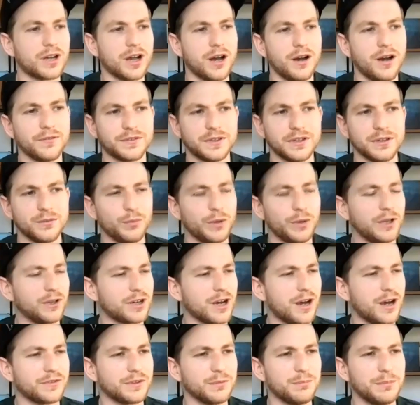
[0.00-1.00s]
after we look
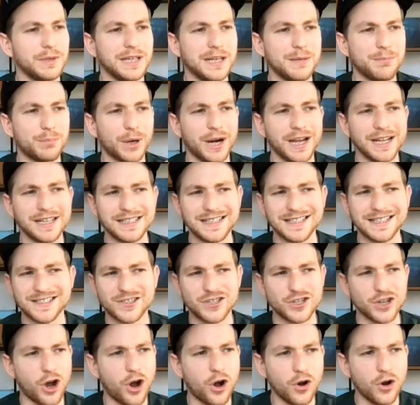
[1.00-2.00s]
after Millie Brady's
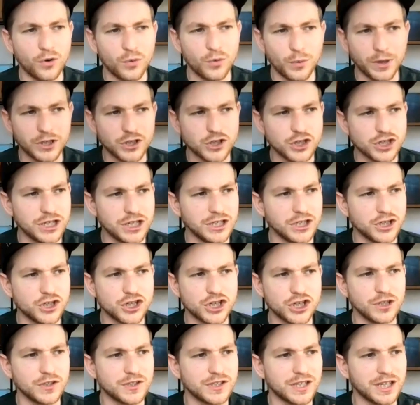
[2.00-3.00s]
dog when she's
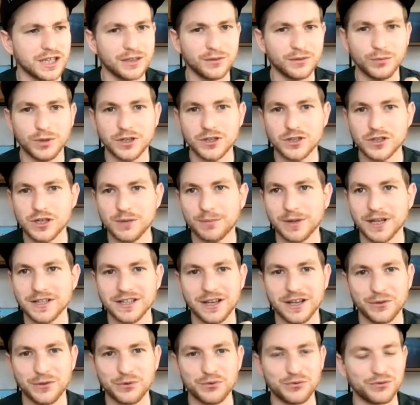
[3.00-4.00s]
shooting when she plays
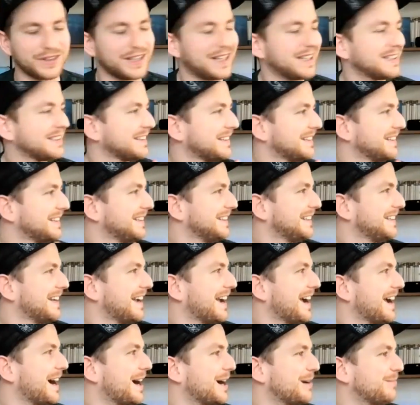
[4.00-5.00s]
Æthelflæd.
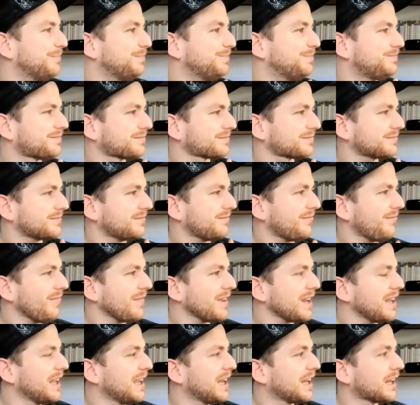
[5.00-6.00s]
Um,
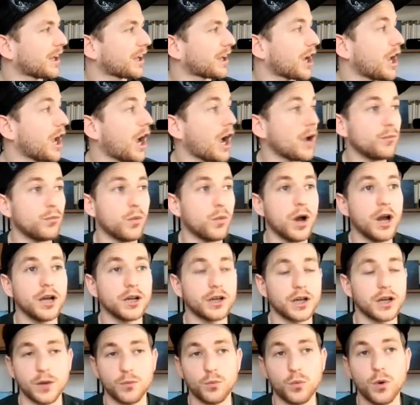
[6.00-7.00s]
yeah, like I, I,
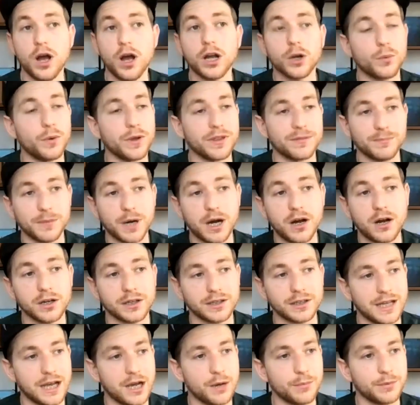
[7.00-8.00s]
work I work with
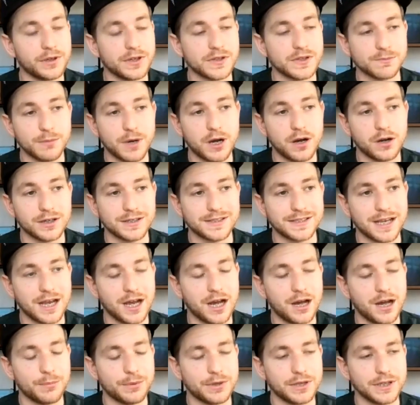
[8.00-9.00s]
Mark now because Mark set
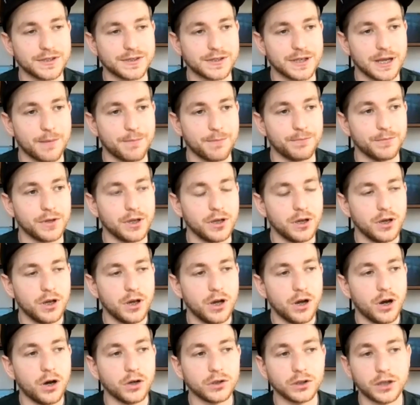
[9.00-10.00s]
up this um,
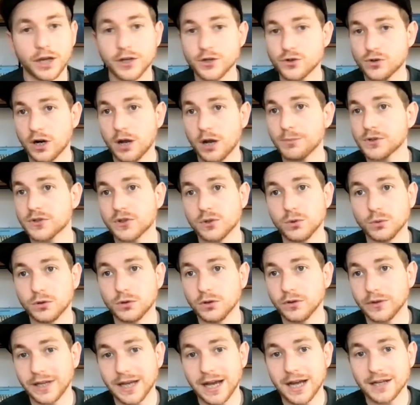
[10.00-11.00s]
online drama school
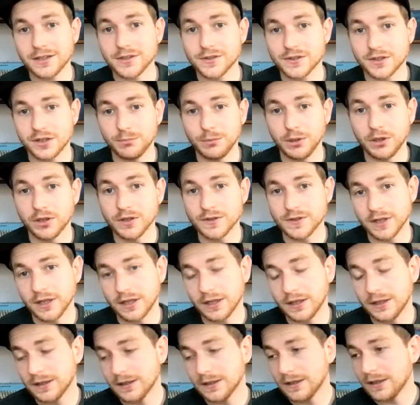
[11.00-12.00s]
called the Actors
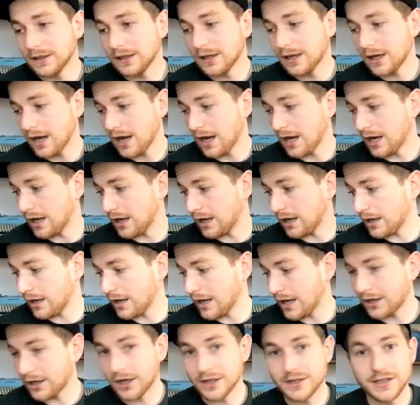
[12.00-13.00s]
Community, uh,
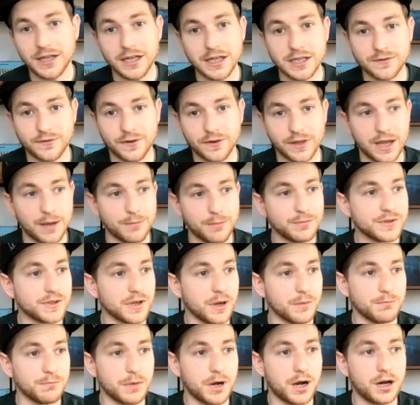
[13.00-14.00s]
and right. I teach for them.
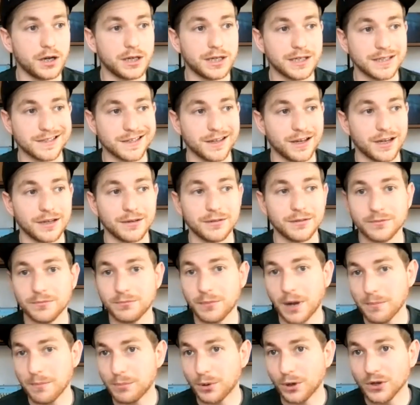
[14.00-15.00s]
So Mark is like
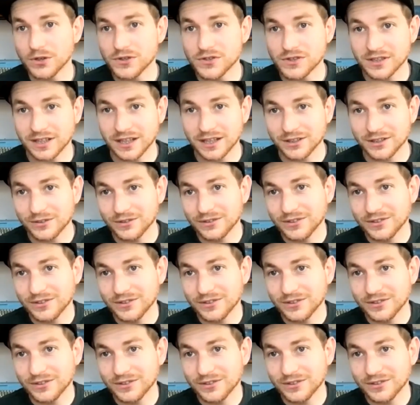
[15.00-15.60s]
my boss now.